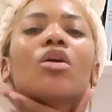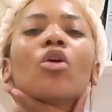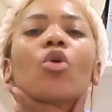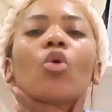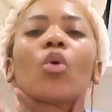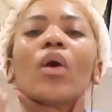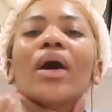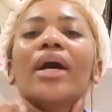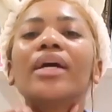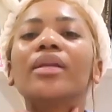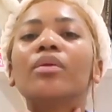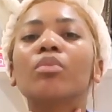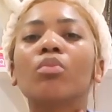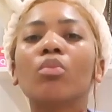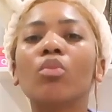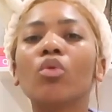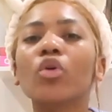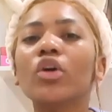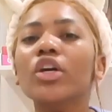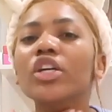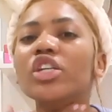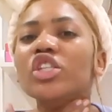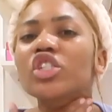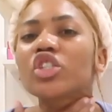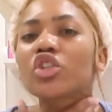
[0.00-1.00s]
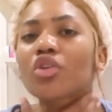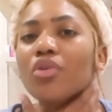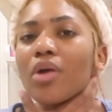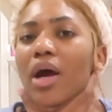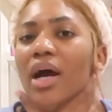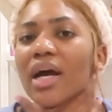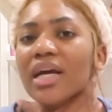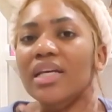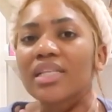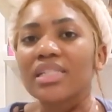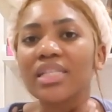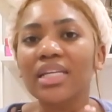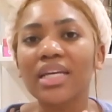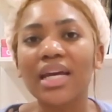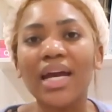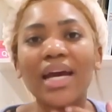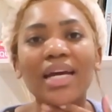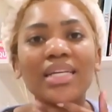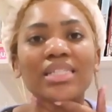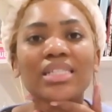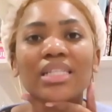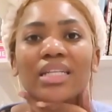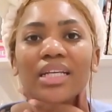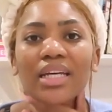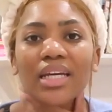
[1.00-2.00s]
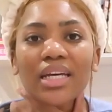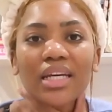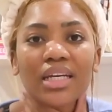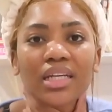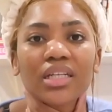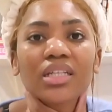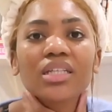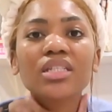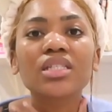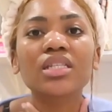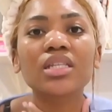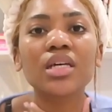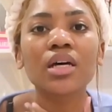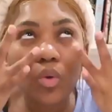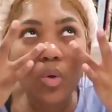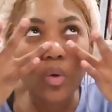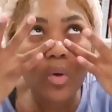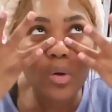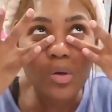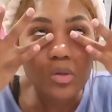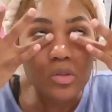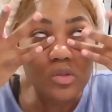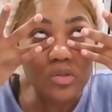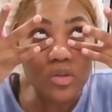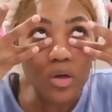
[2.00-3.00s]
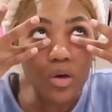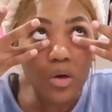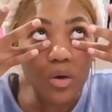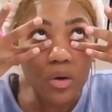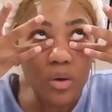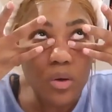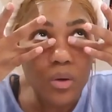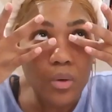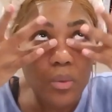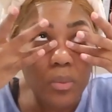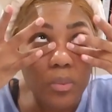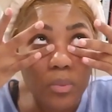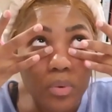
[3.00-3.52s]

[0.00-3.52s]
quite moisturizing as it is. So also